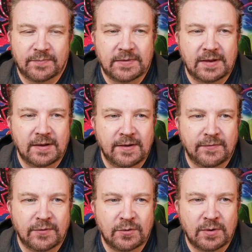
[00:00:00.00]

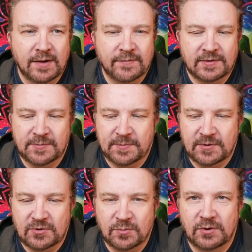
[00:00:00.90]
if you have a
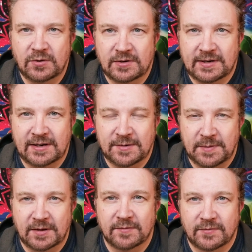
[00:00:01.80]
disposition where you tend to be
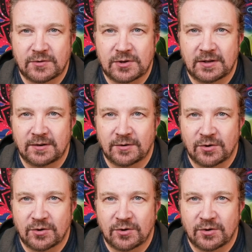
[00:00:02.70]
kind of chill and